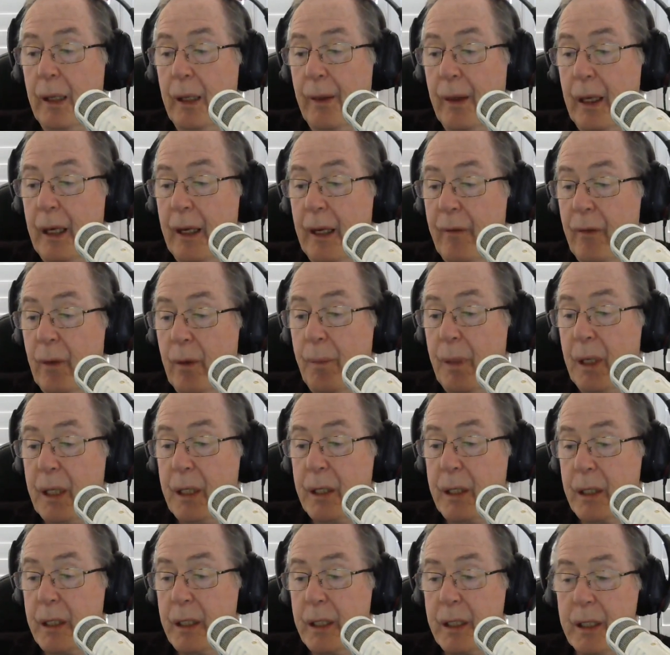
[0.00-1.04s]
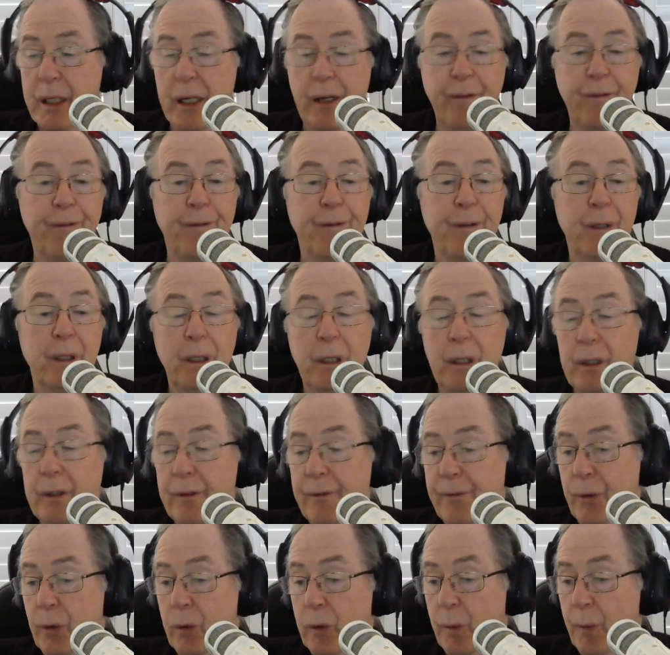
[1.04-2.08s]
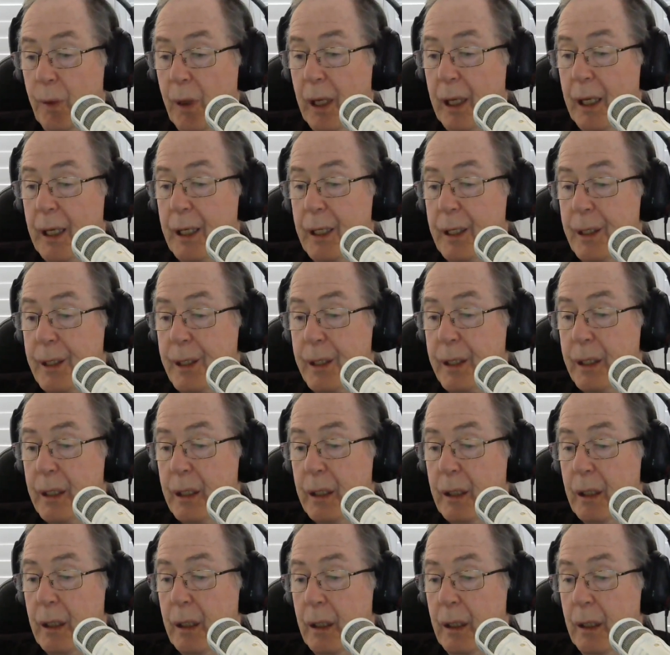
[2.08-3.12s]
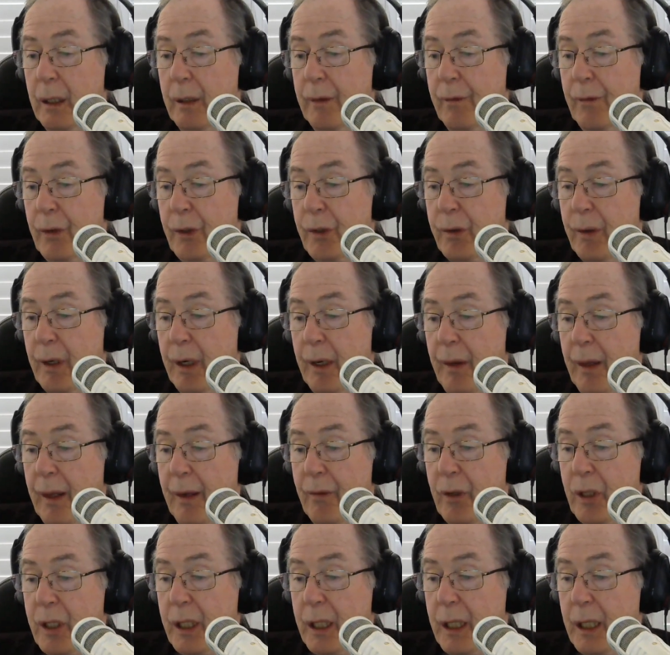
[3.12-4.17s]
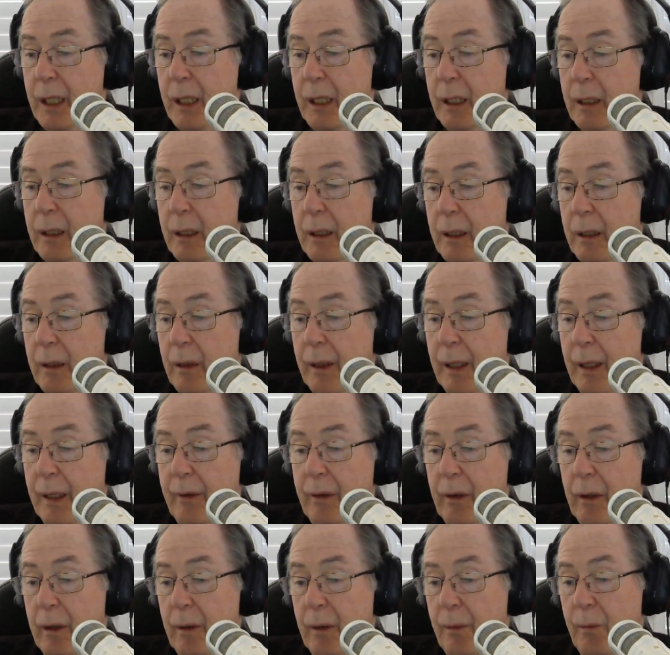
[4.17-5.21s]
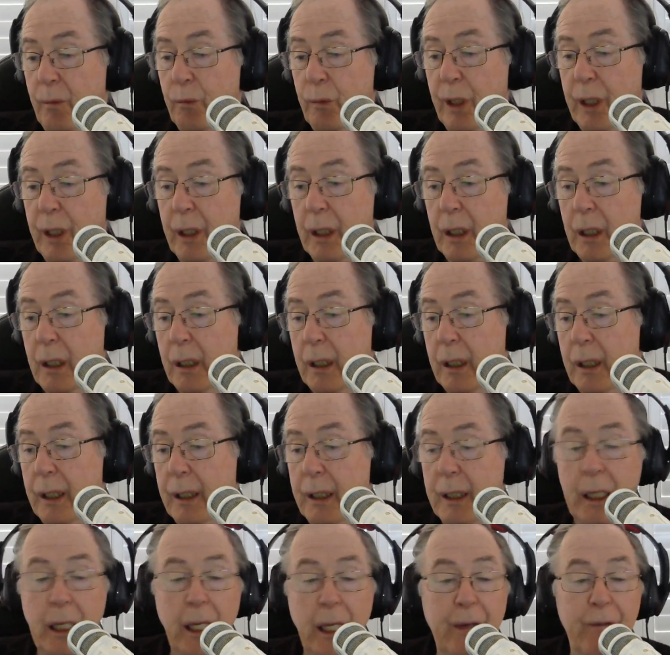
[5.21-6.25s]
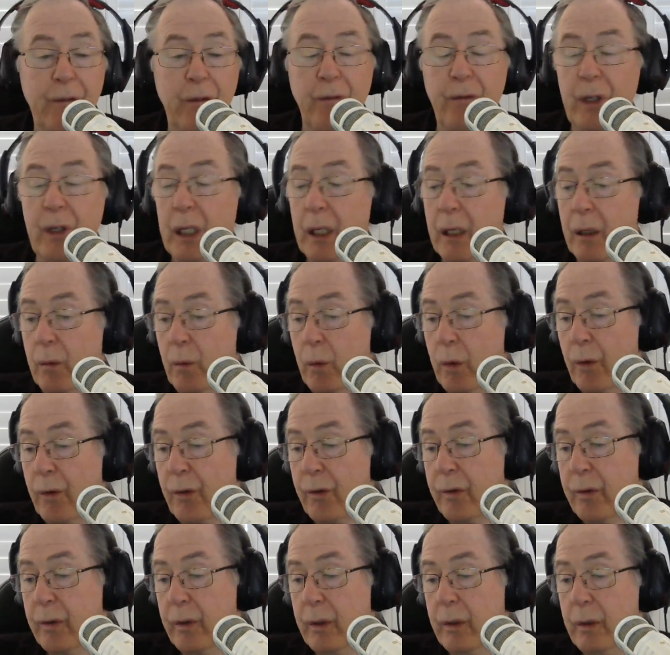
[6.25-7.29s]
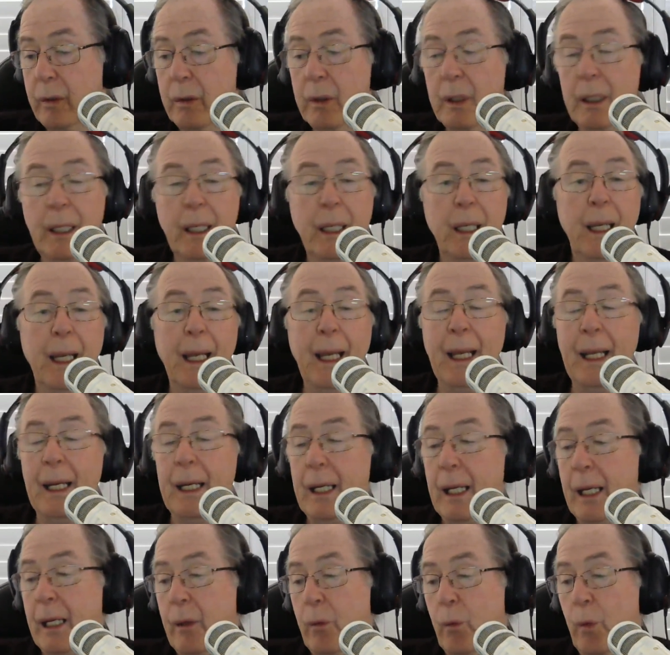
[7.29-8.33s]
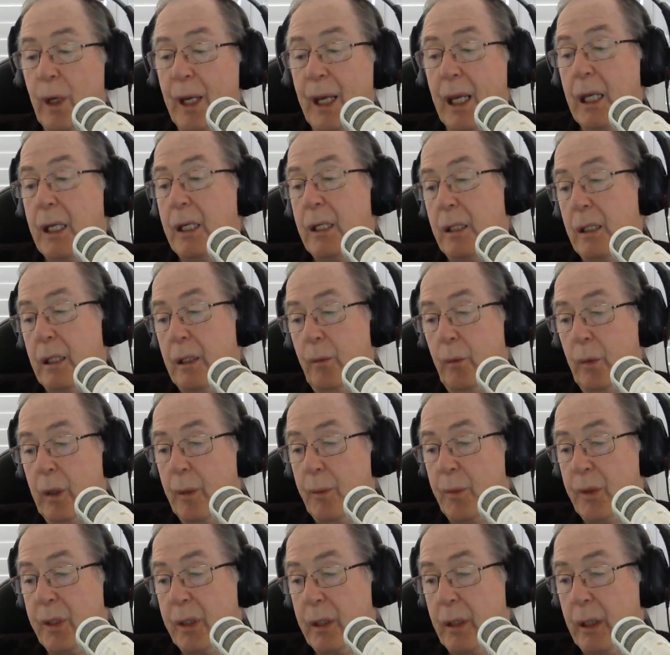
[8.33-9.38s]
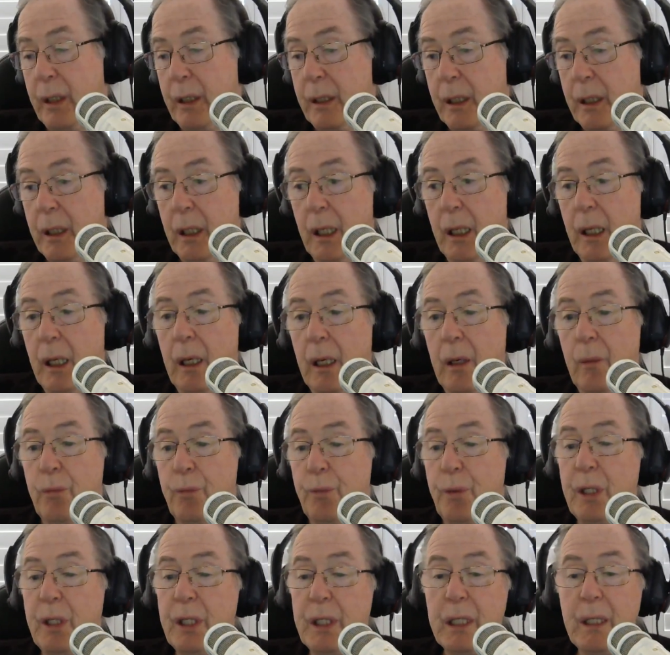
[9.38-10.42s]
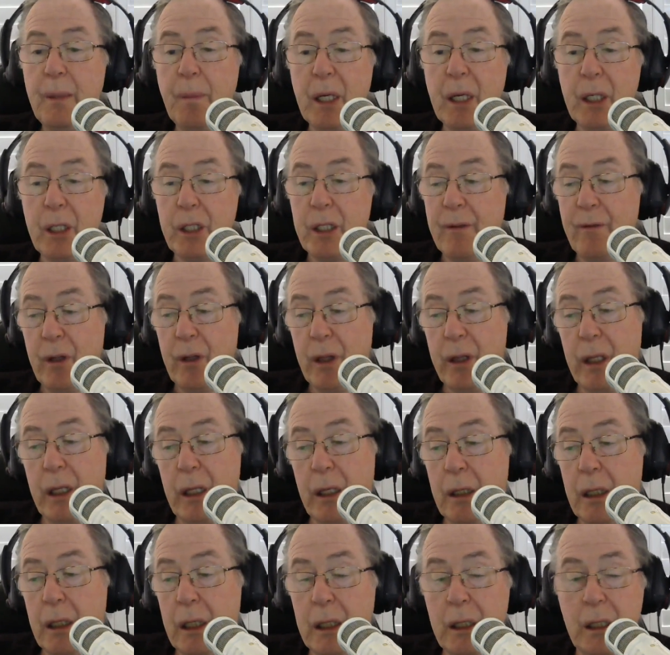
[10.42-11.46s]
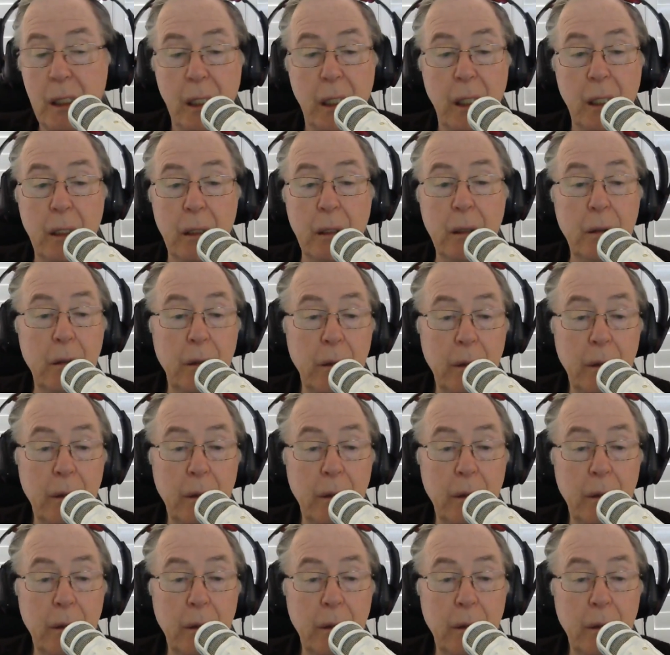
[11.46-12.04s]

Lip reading: They have the best stuff for players for Shroud of the Avatar. They've got a written guide. They have a video walkthrough and a wiki type website. Pretty much everything you need to know